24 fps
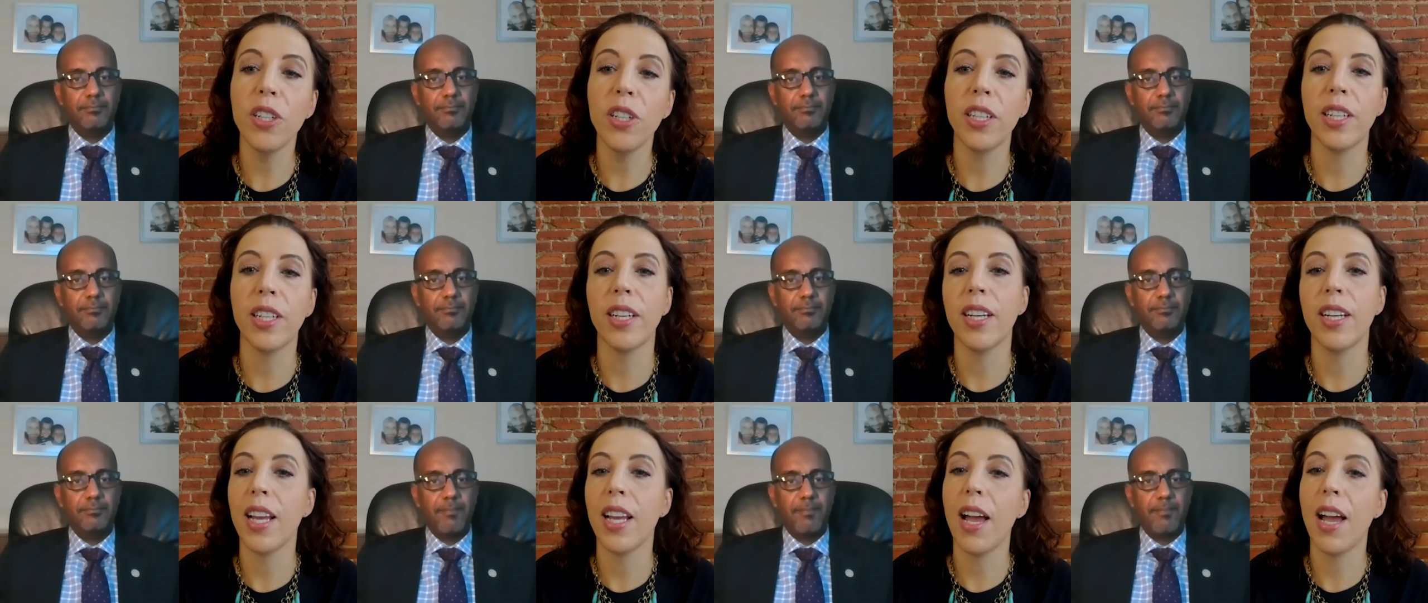
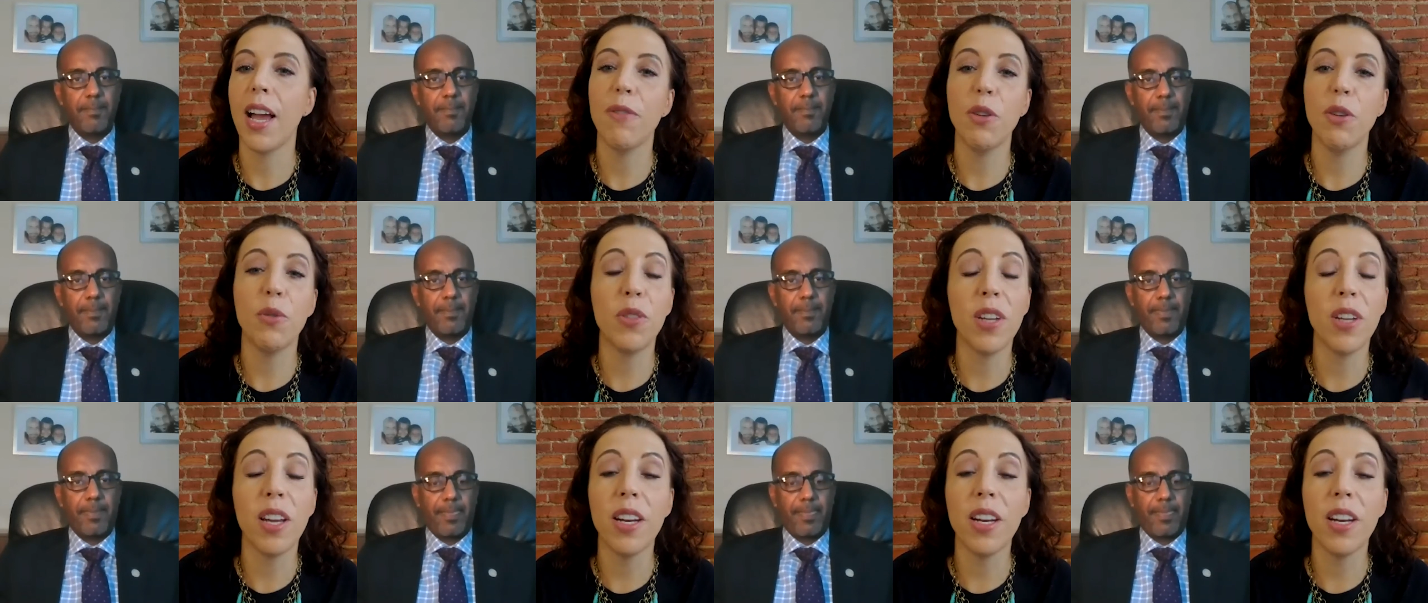Speaker 1: And have
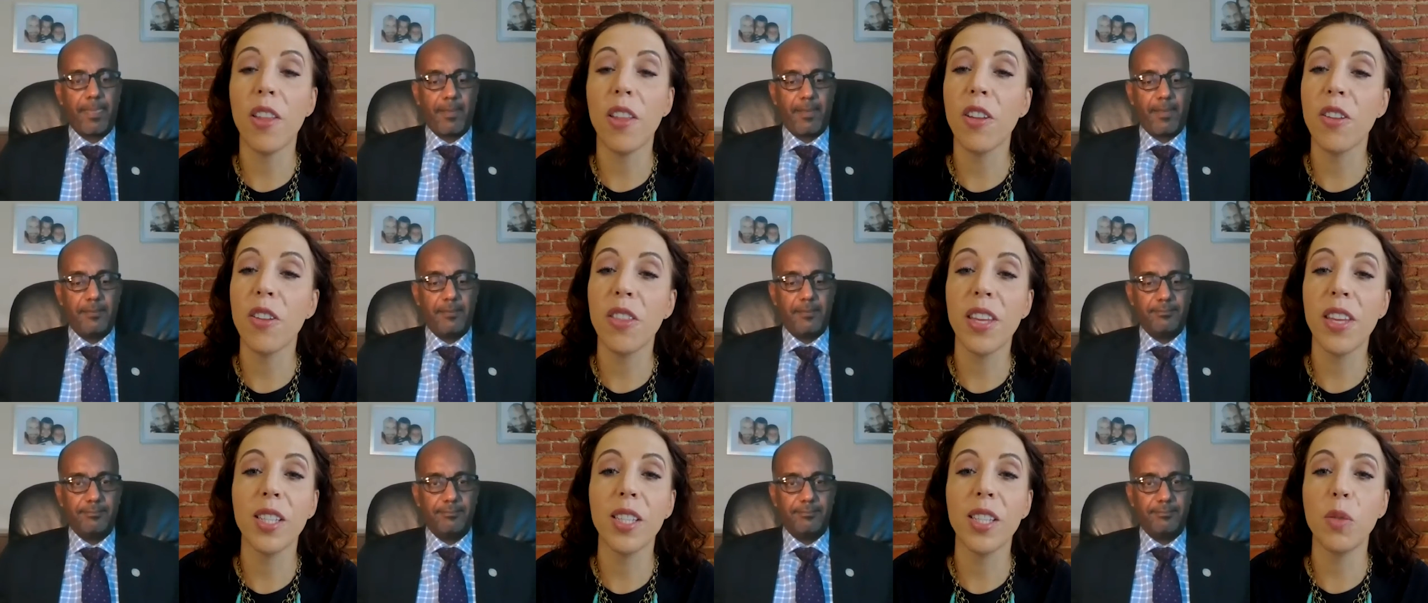you done other
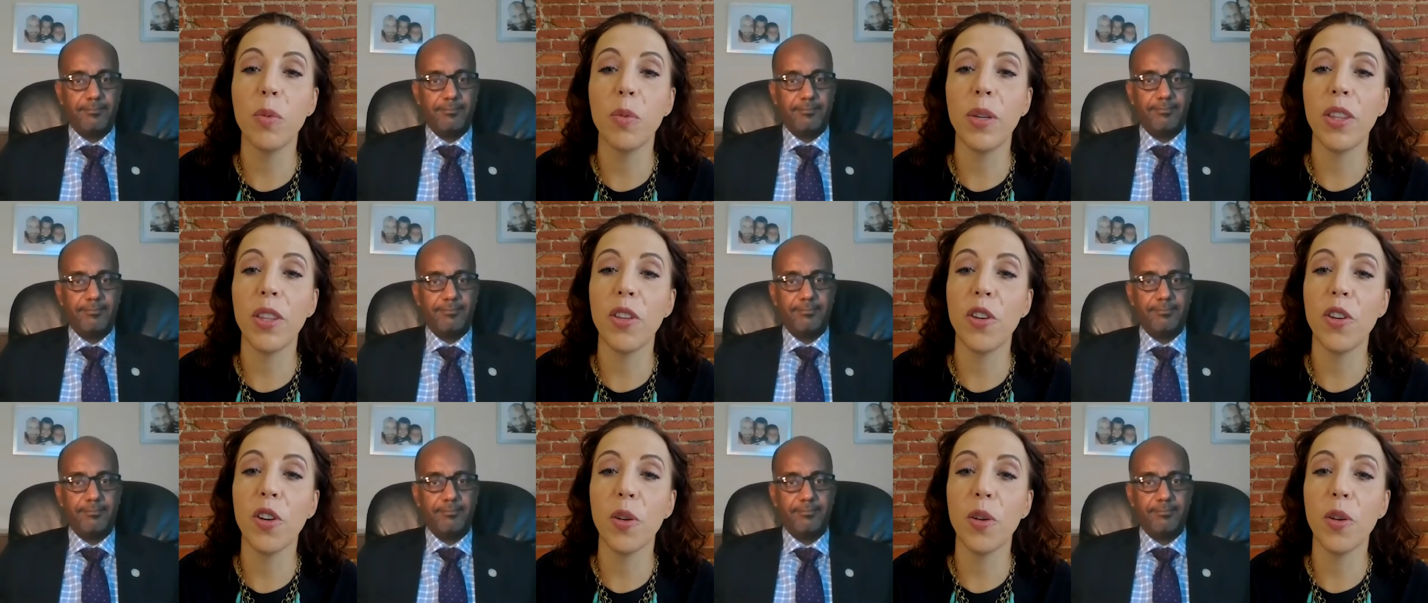things
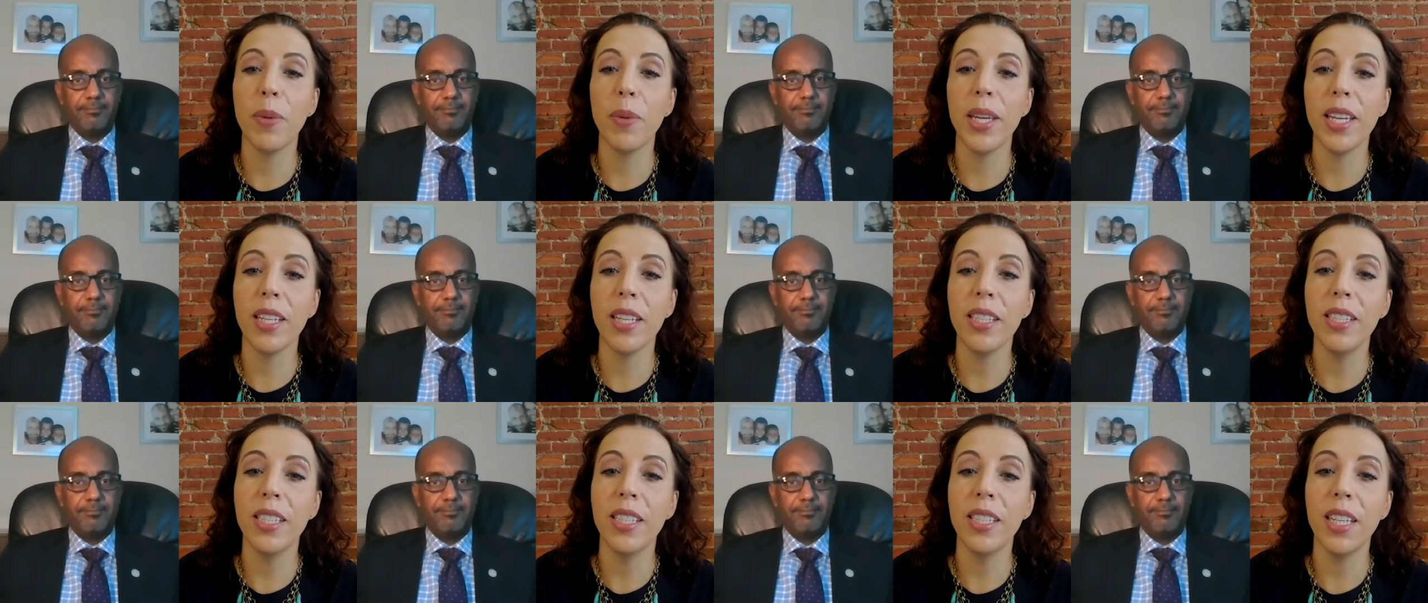with
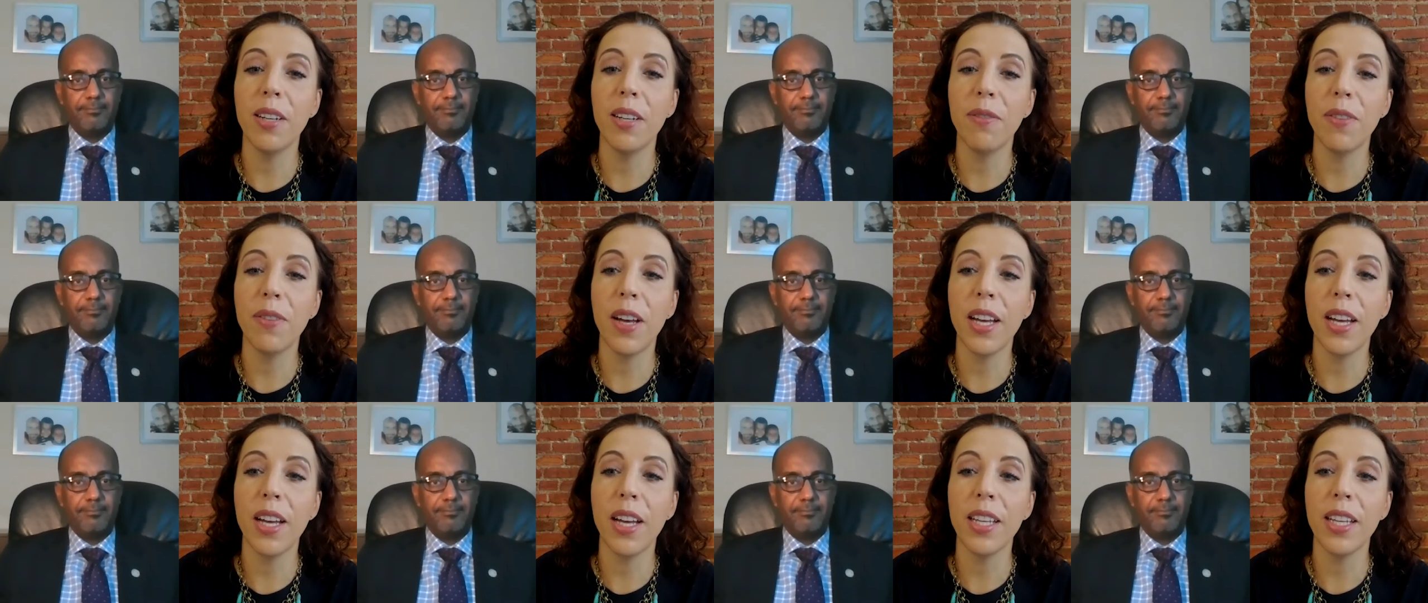European
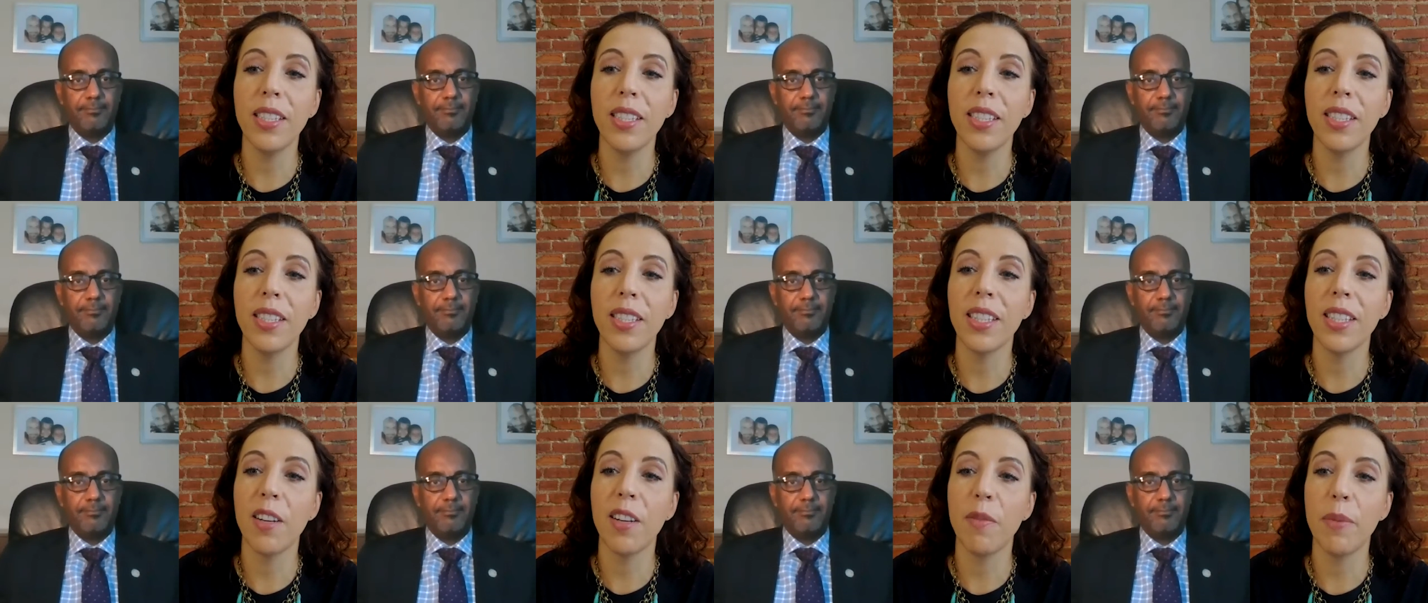DFIs
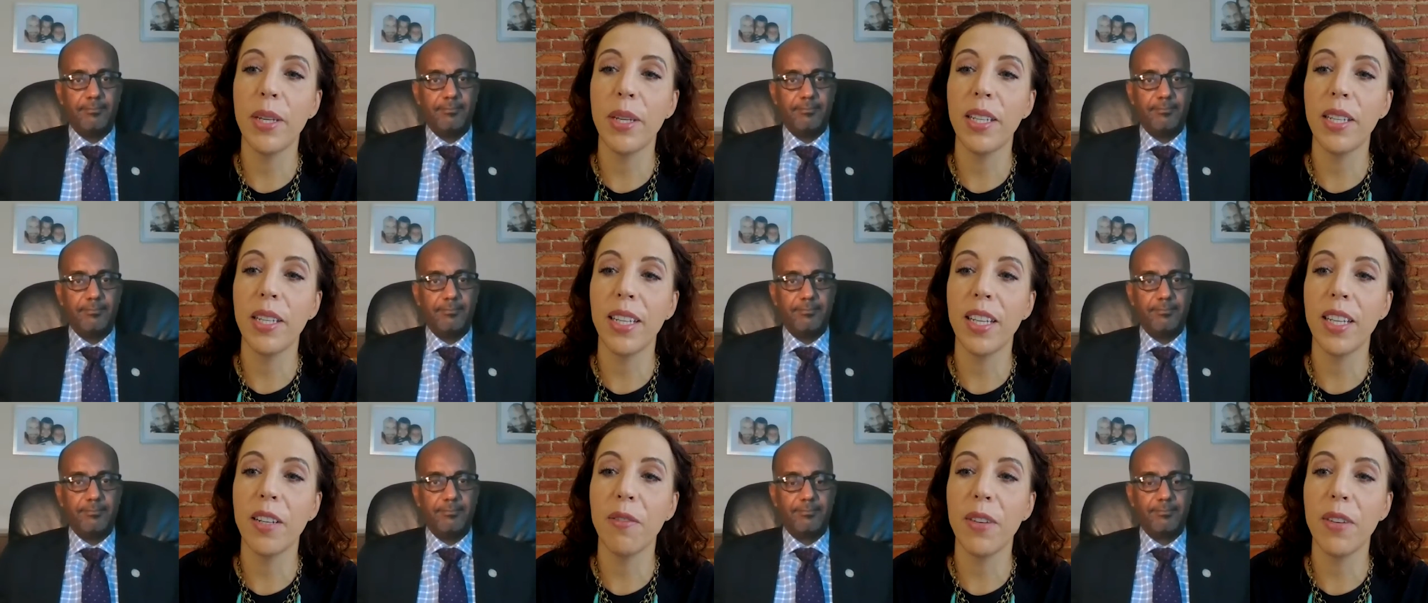that have
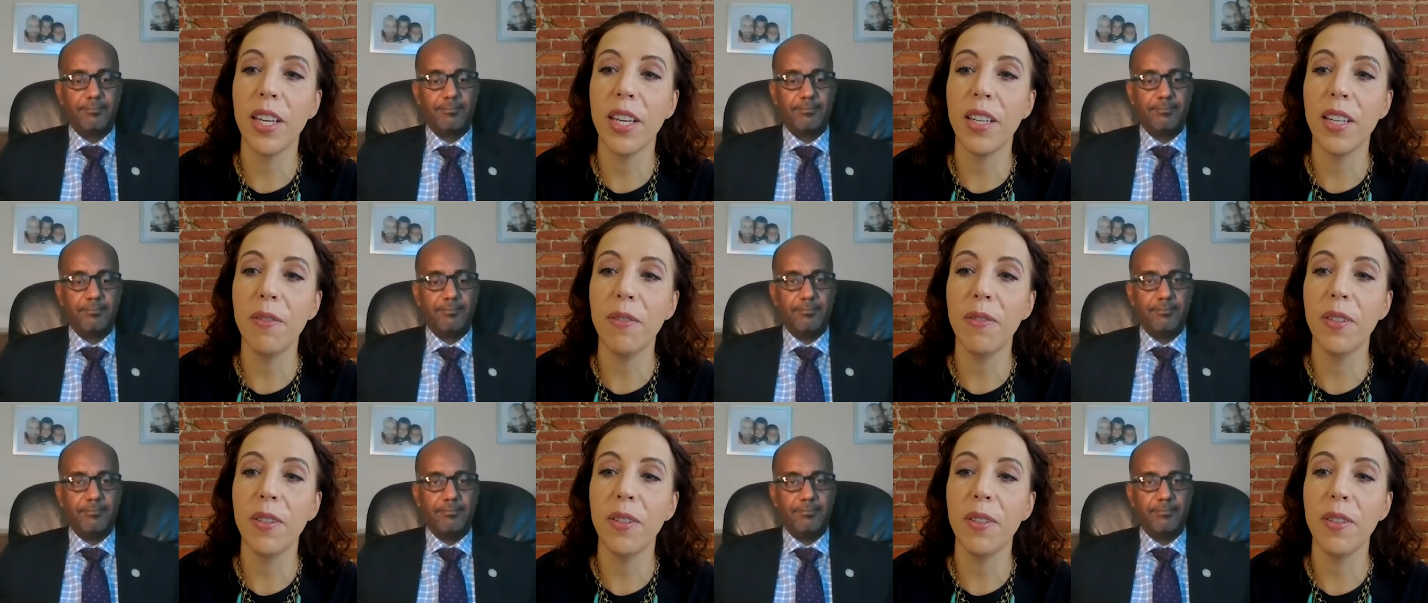been innovative?